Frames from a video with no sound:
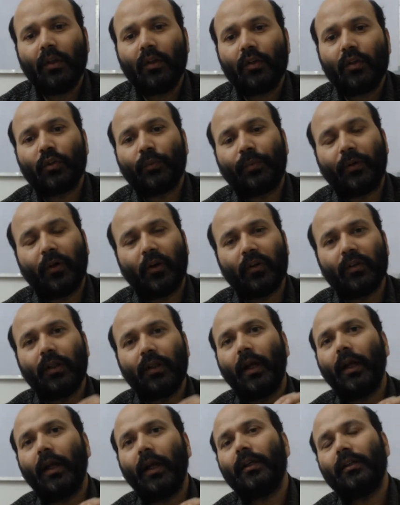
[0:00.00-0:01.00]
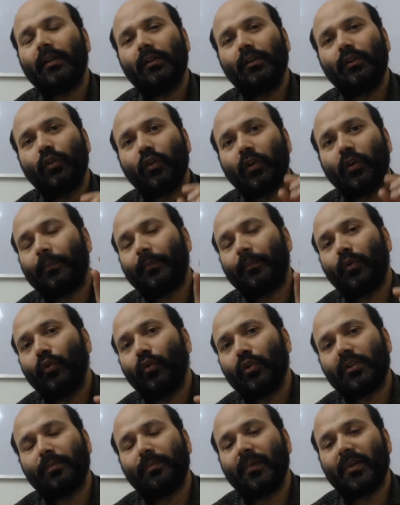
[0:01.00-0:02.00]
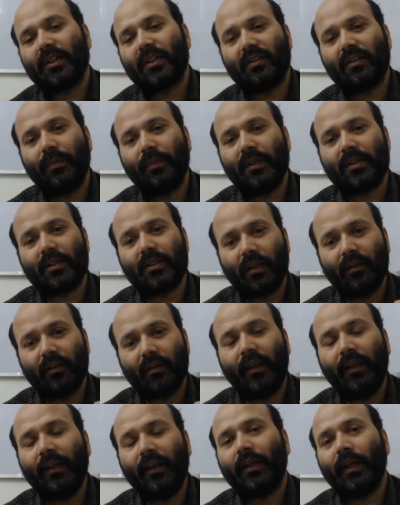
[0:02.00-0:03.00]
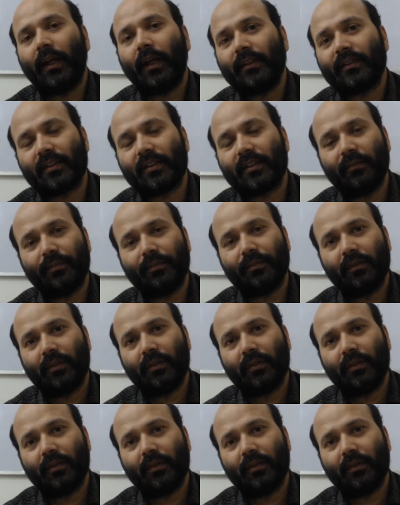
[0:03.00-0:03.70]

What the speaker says: So for that, your approach must be surveying kinds of